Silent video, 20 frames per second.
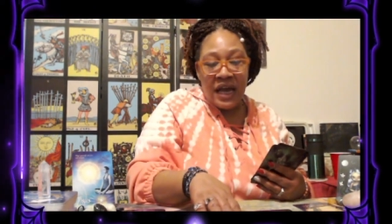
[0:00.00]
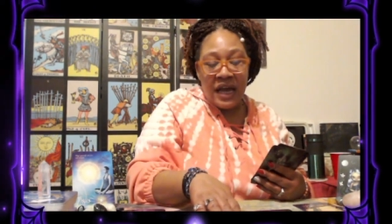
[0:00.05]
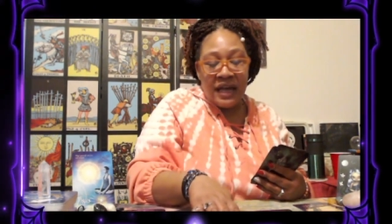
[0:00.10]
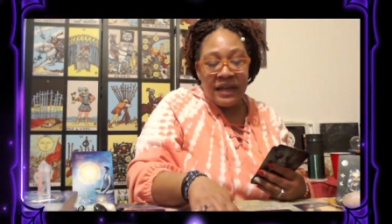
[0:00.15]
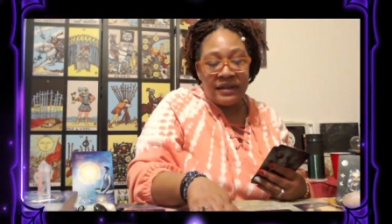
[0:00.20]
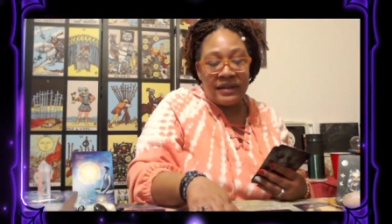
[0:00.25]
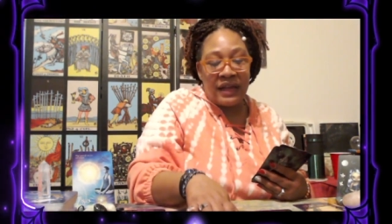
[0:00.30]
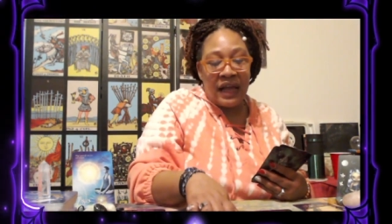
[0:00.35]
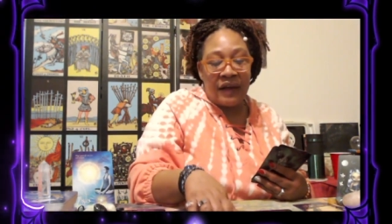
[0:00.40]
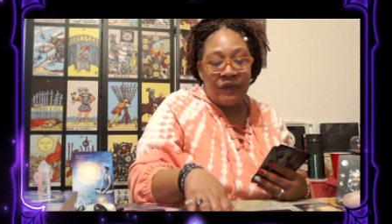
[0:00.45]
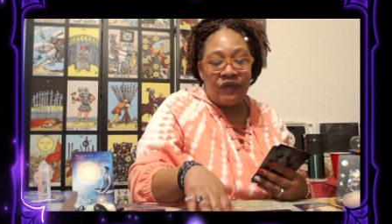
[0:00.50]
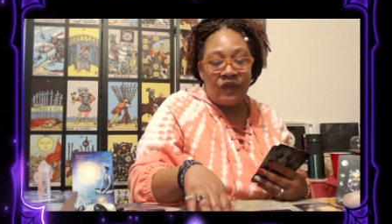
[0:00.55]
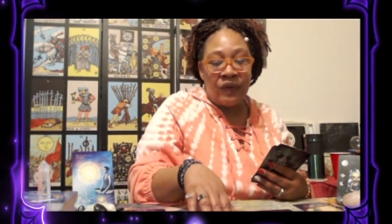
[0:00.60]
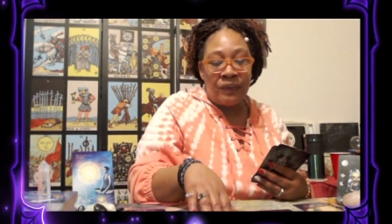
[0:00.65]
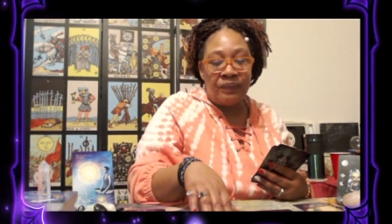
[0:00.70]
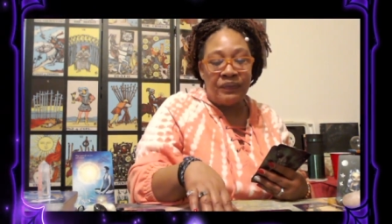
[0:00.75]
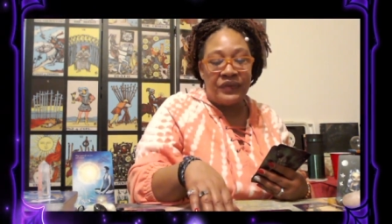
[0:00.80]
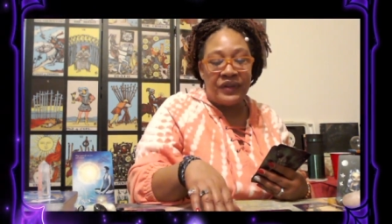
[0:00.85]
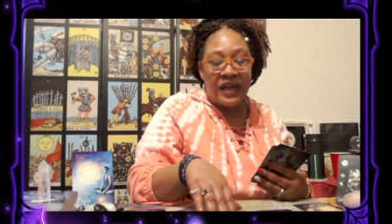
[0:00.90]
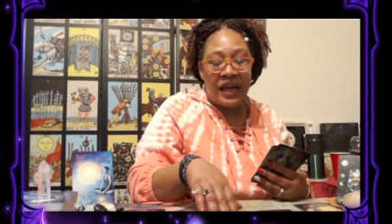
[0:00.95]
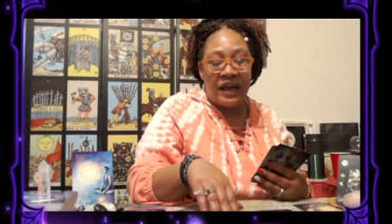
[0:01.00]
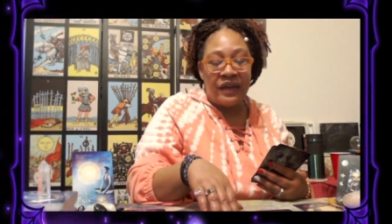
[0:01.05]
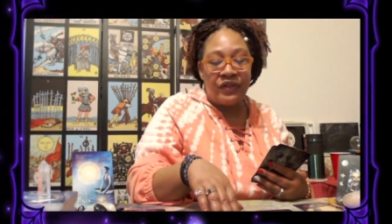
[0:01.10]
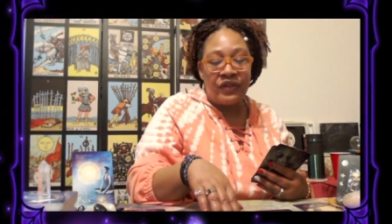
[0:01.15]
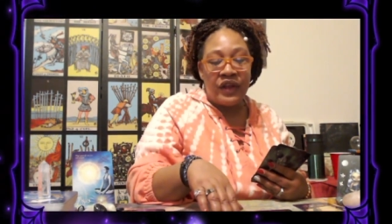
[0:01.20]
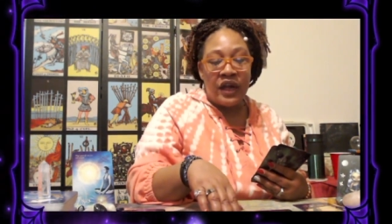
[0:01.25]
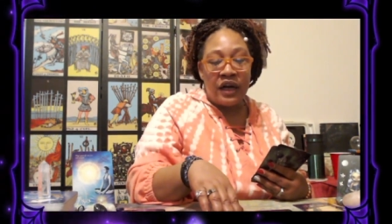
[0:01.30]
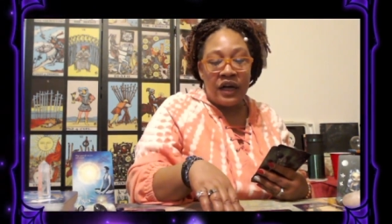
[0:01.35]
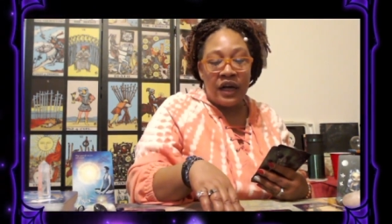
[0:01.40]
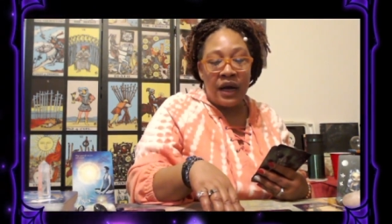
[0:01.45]
It's like from
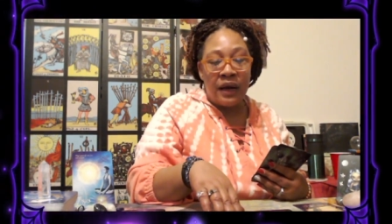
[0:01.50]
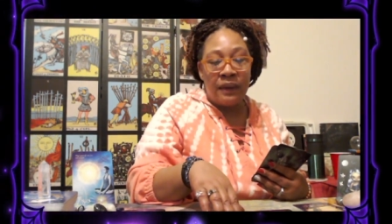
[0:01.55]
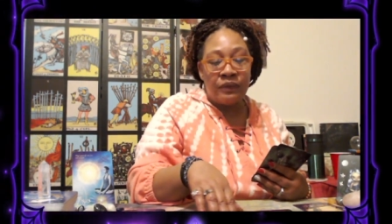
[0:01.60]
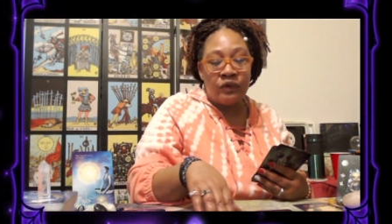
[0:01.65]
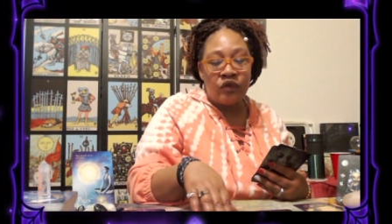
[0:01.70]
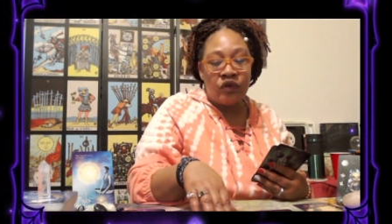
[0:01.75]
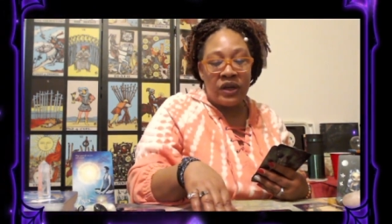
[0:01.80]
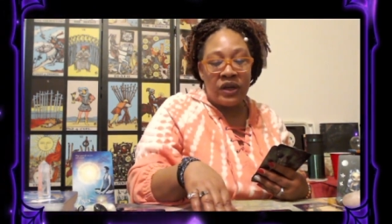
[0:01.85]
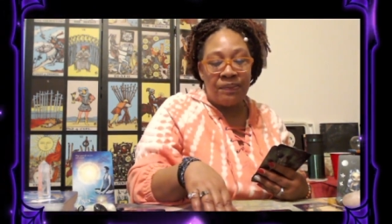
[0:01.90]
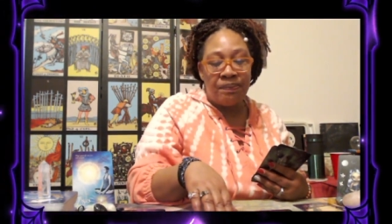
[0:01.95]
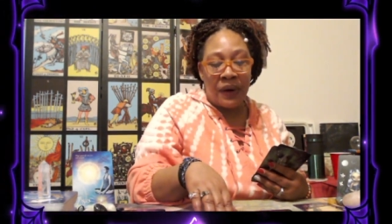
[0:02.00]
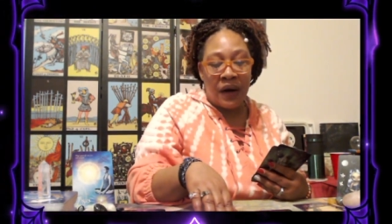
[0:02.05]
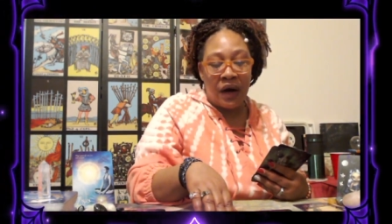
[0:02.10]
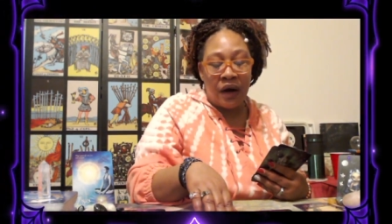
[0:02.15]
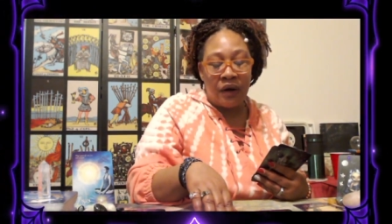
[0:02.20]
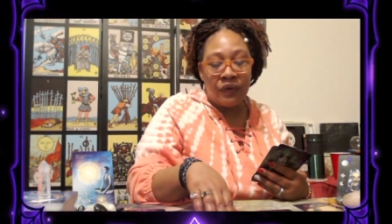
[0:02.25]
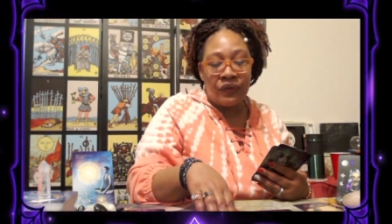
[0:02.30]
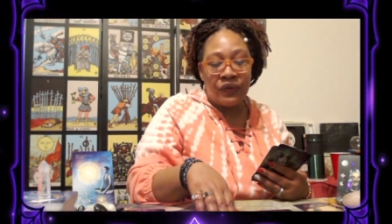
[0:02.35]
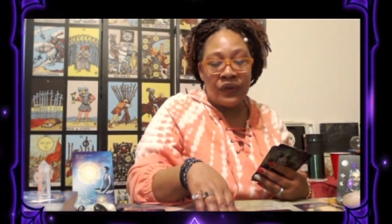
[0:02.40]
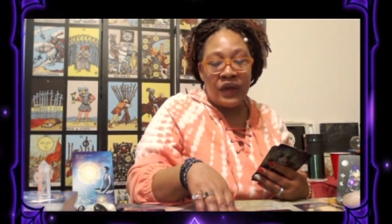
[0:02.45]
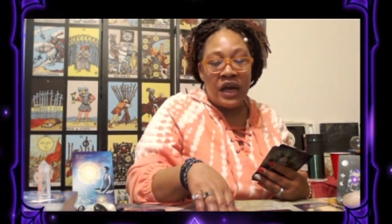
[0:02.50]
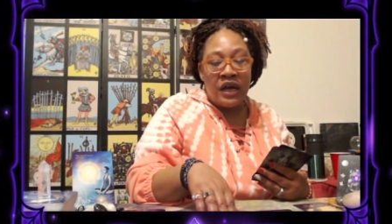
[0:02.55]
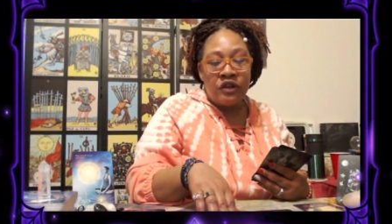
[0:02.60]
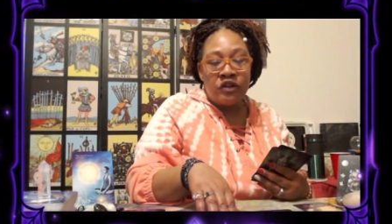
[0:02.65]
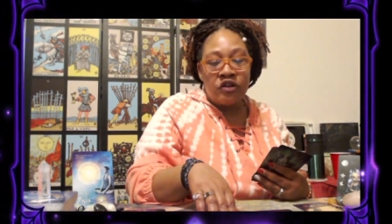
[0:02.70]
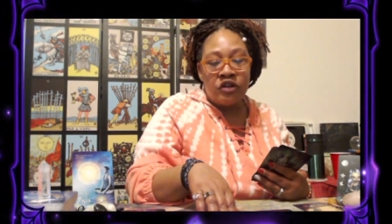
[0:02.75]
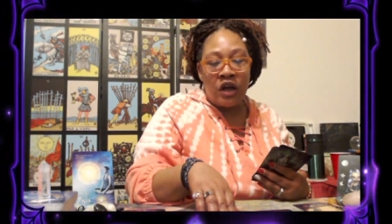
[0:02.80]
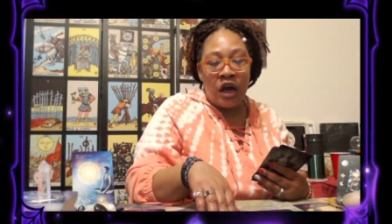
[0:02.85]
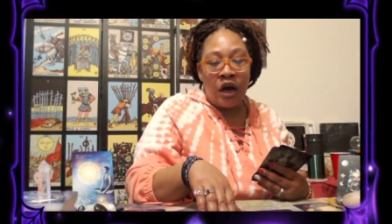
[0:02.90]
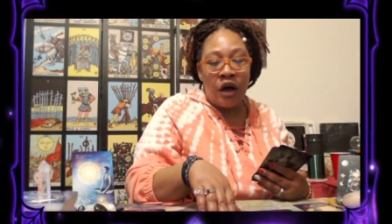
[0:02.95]
death comes rebirth.
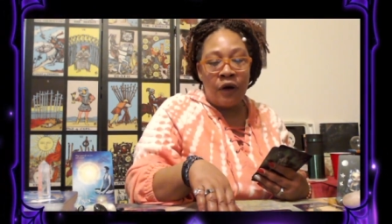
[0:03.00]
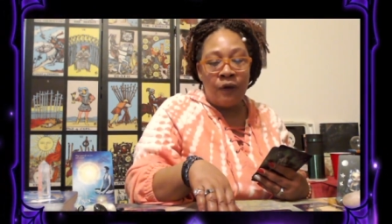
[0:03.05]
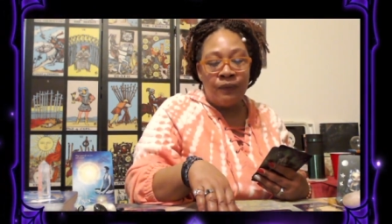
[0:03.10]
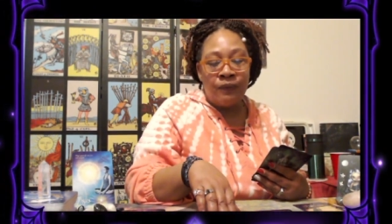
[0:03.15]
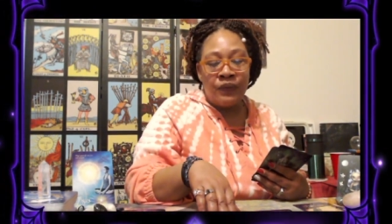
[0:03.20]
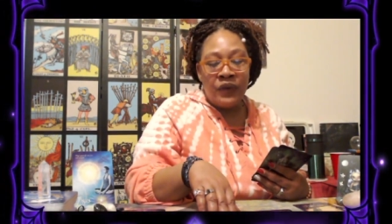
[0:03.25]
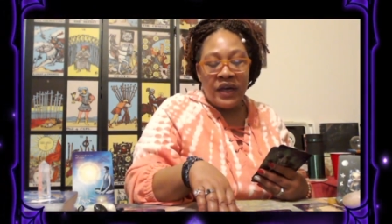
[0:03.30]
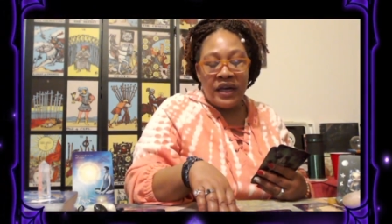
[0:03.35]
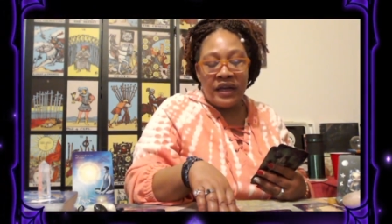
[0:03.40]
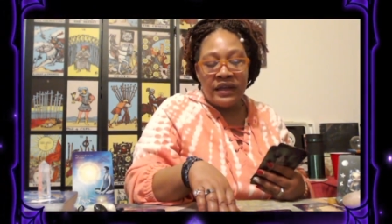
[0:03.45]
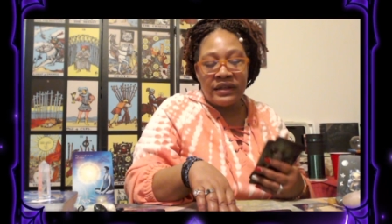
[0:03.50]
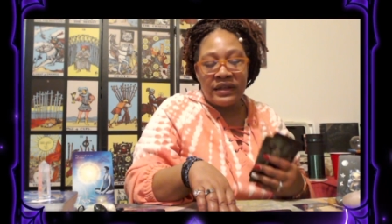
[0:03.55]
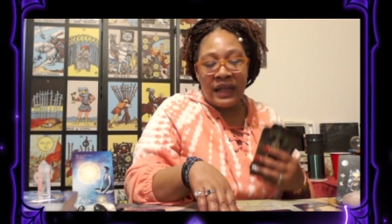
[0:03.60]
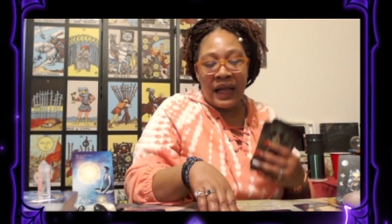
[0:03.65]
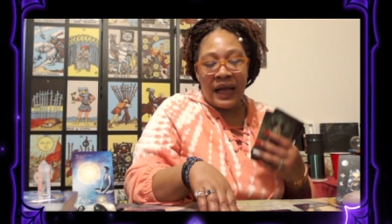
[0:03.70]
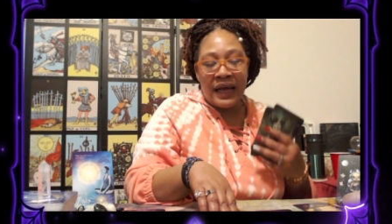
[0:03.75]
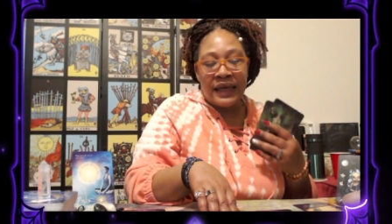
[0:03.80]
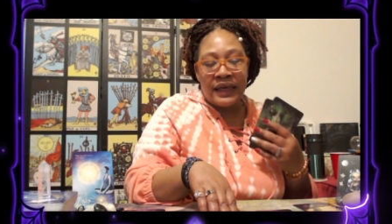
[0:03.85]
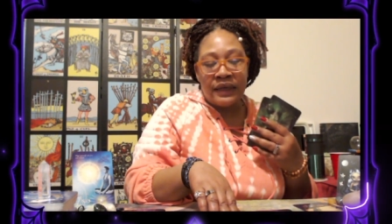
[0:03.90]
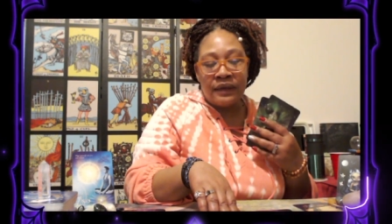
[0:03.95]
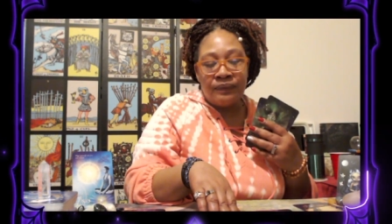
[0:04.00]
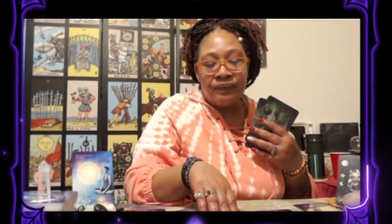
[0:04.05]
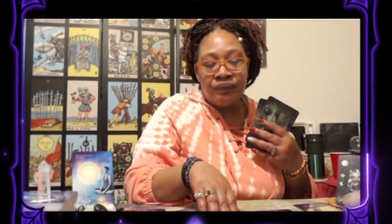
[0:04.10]
So it's like